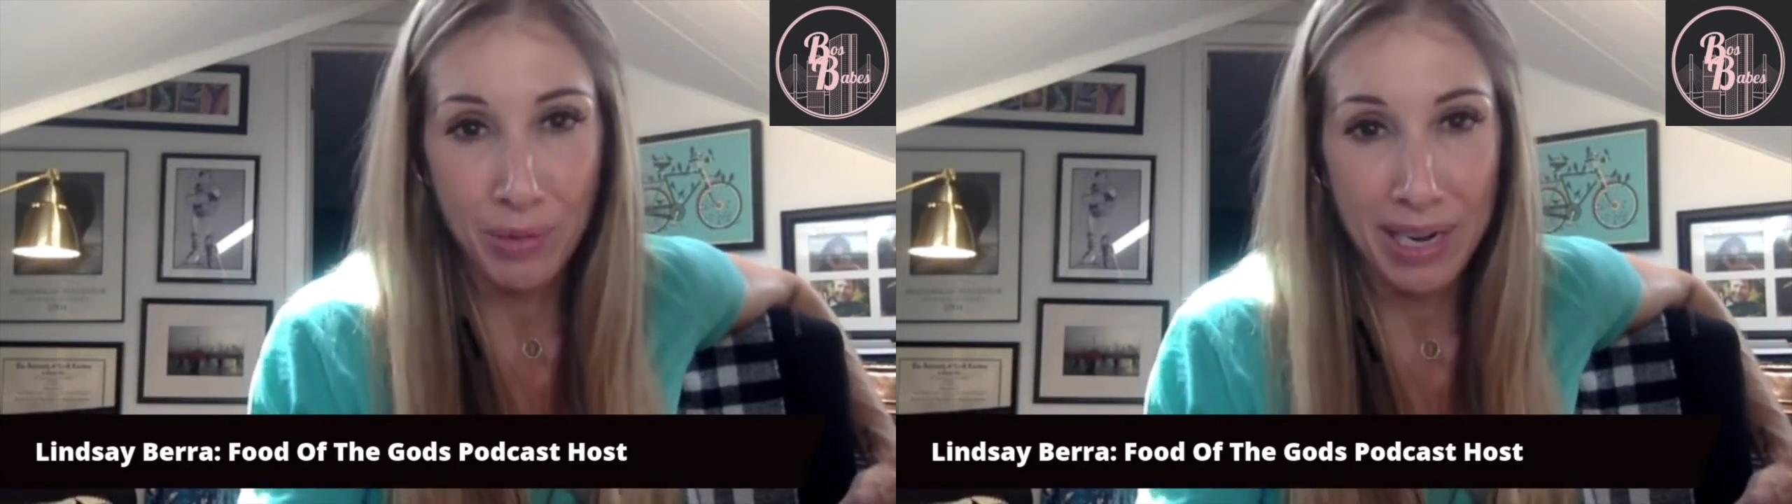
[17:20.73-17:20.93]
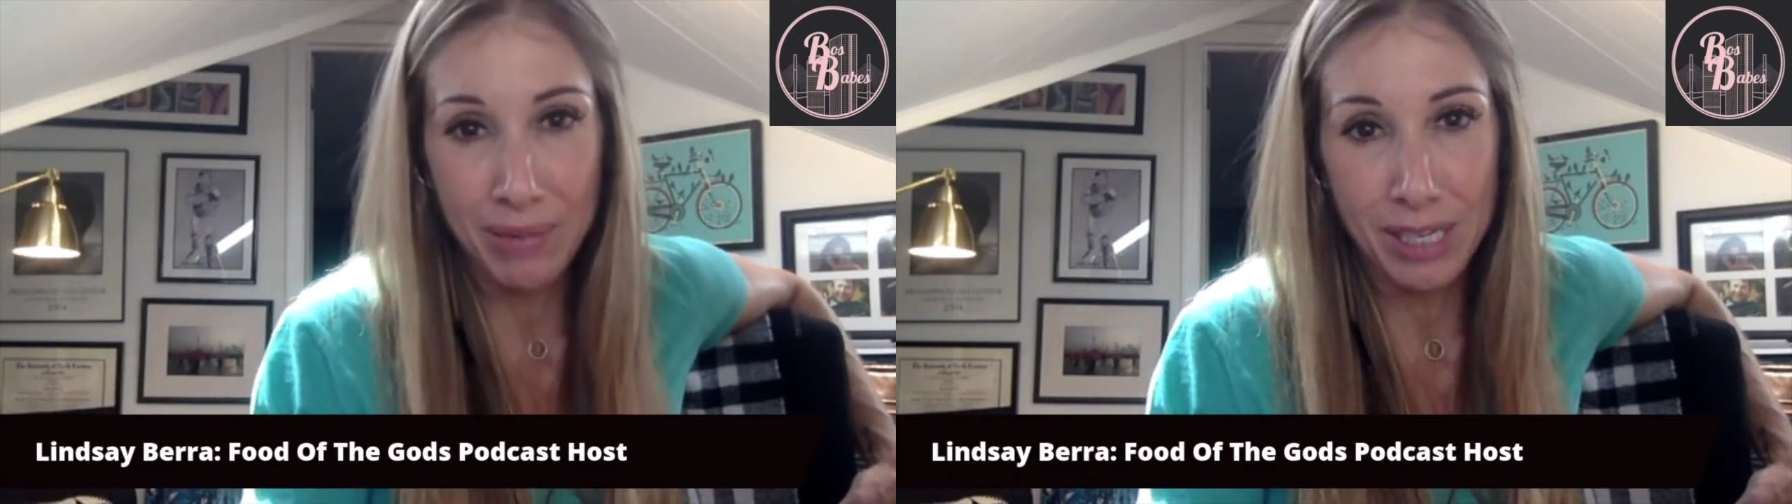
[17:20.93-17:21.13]

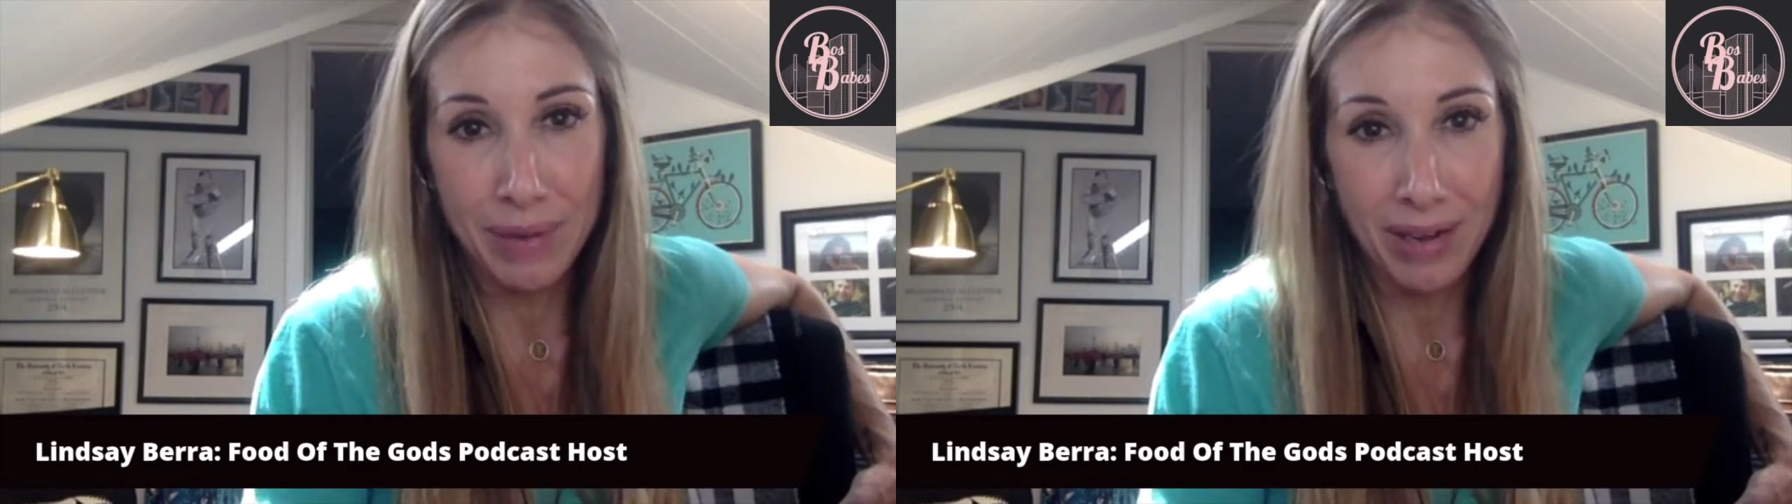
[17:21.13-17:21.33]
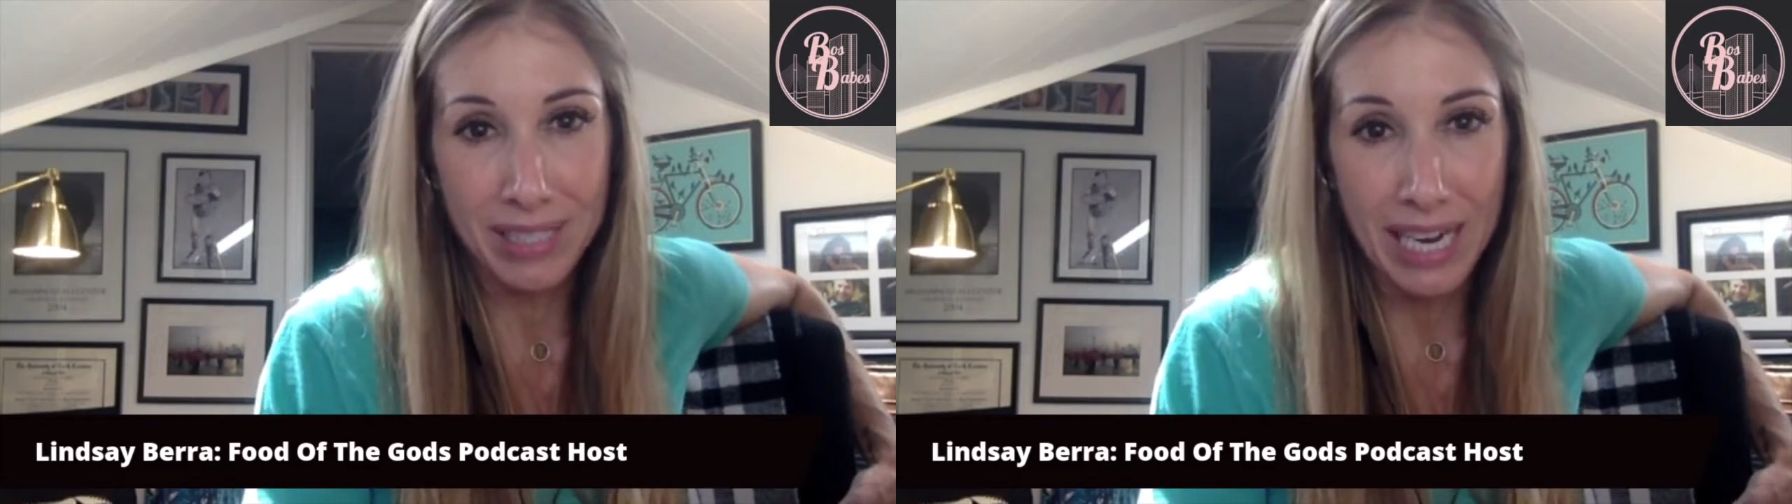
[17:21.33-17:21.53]
when he was
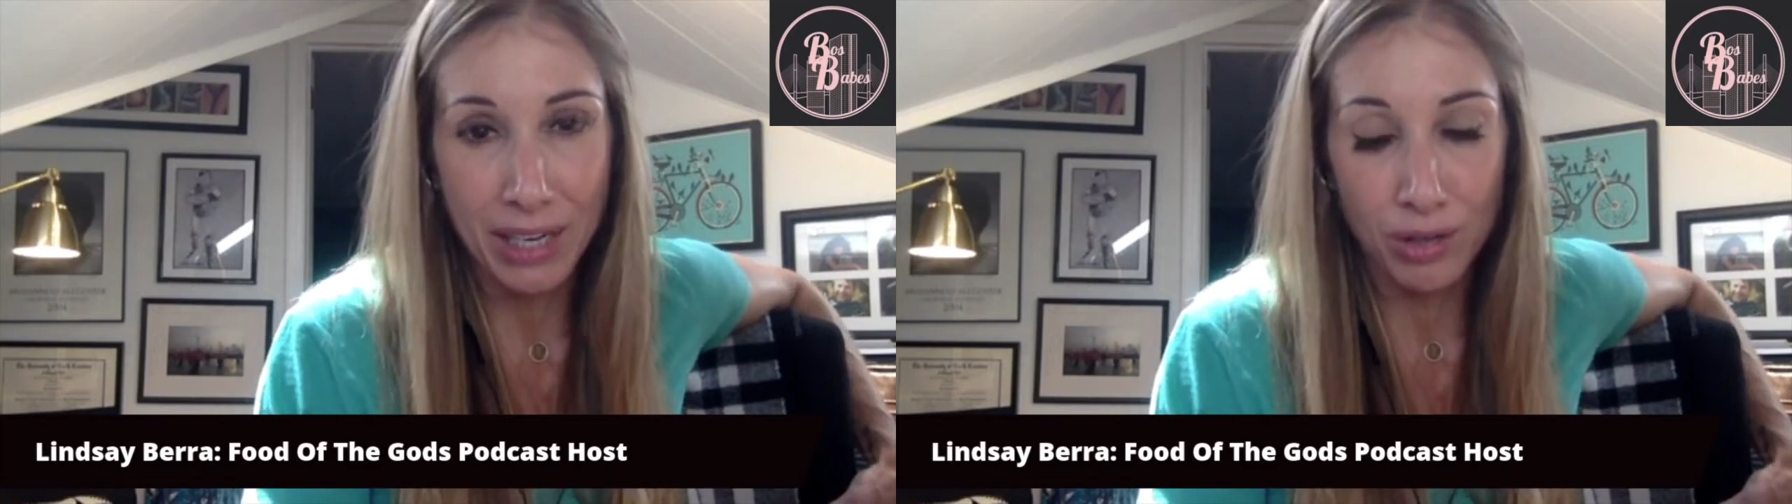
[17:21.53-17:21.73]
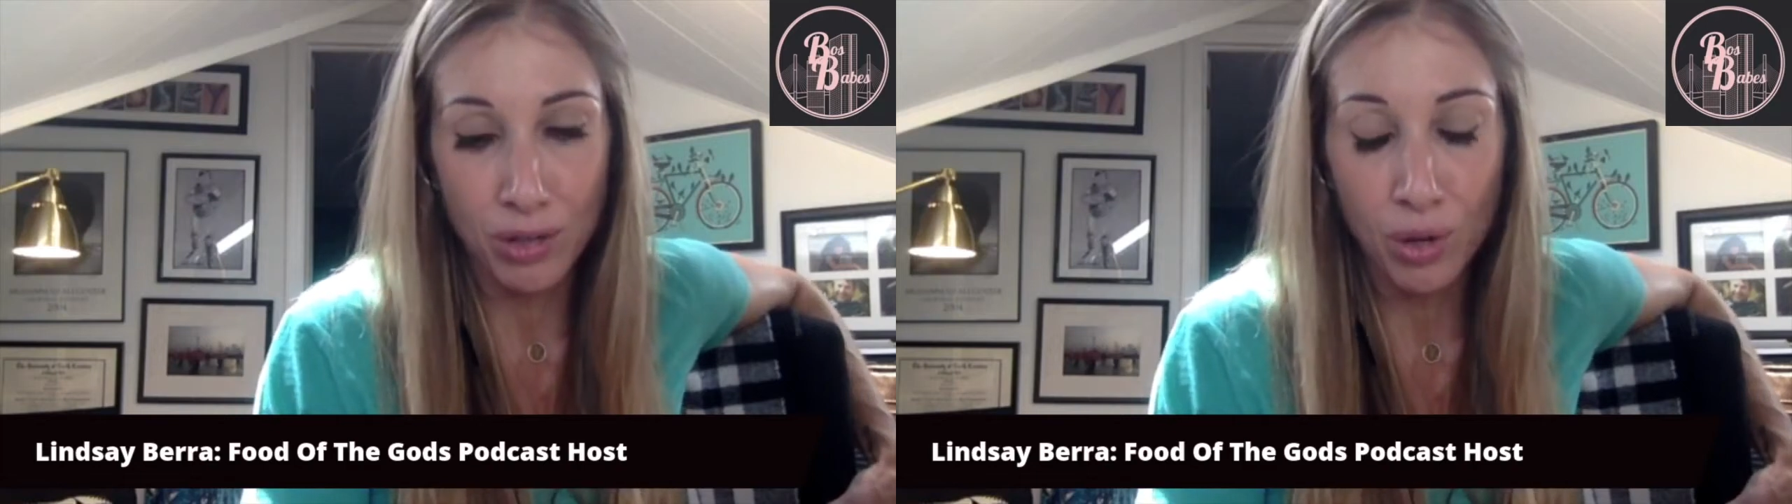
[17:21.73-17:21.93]
about 10
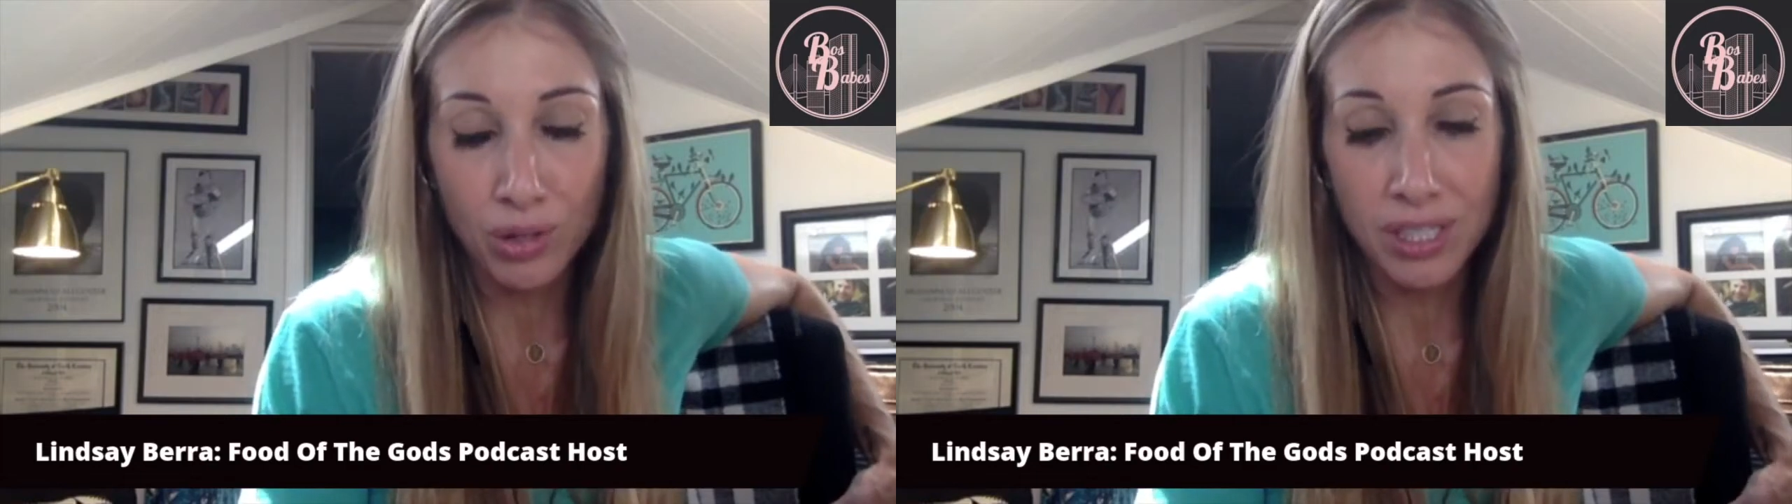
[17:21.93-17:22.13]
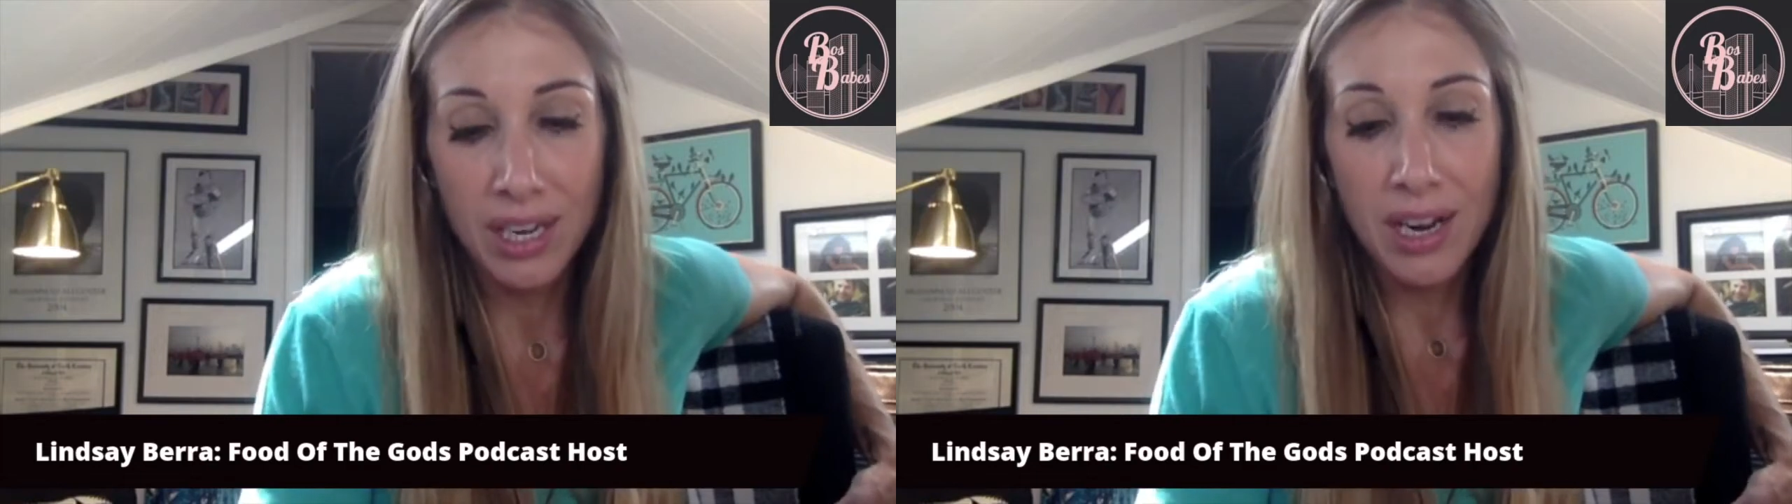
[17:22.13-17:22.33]
years old.